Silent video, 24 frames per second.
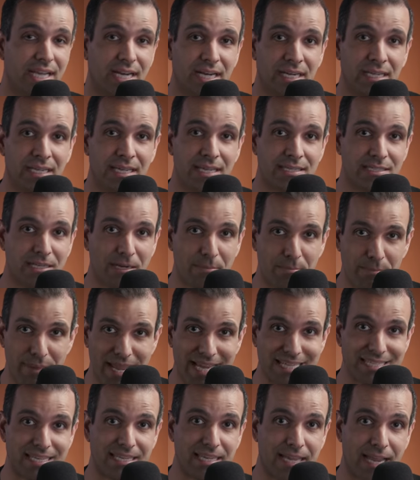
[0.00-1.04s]
you're getting is an
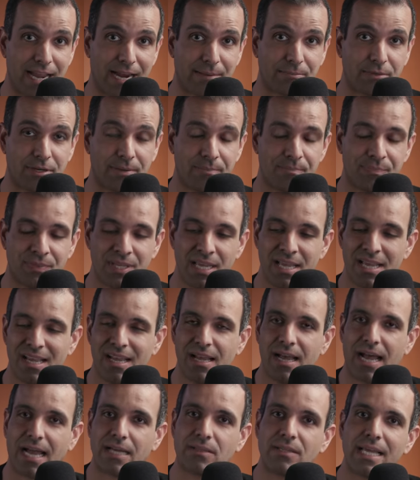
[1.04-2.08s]
amazing camera.
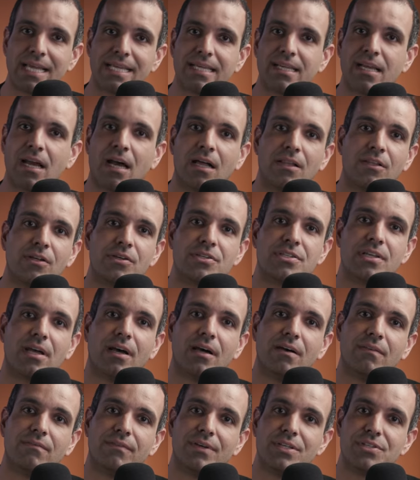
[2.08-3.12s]
I like colors
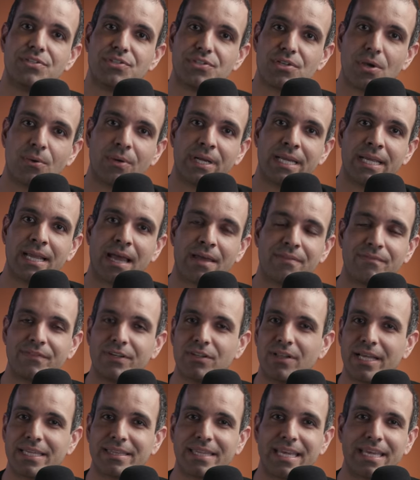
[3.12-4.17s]
of Sony. I
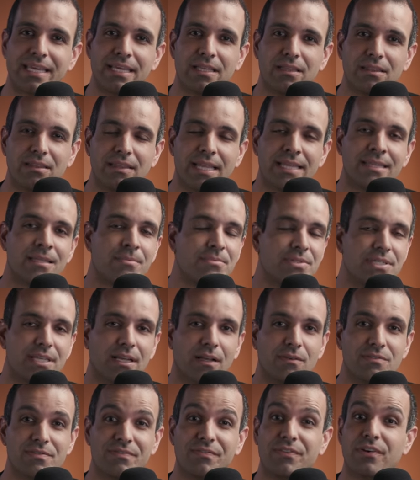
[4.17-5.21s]
feel like they lend
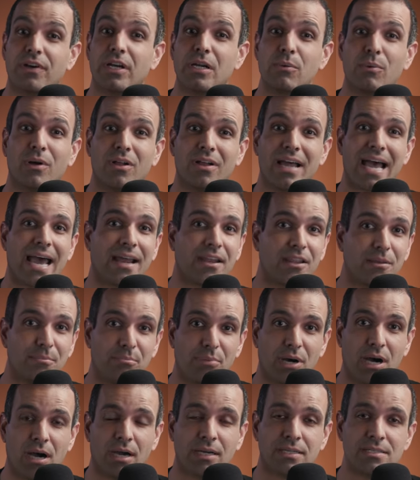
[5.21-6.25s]
themselves very well out of the
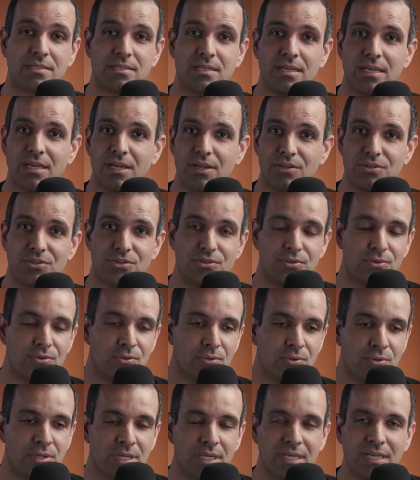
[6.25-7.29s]
box
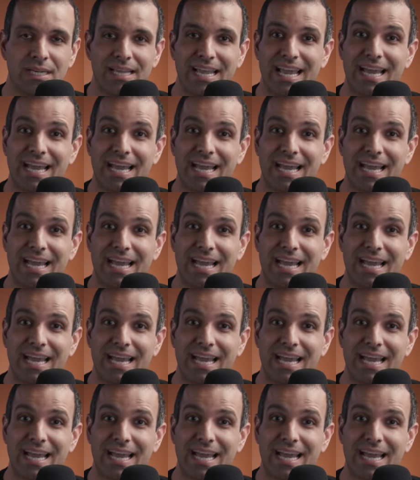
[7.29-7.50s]
to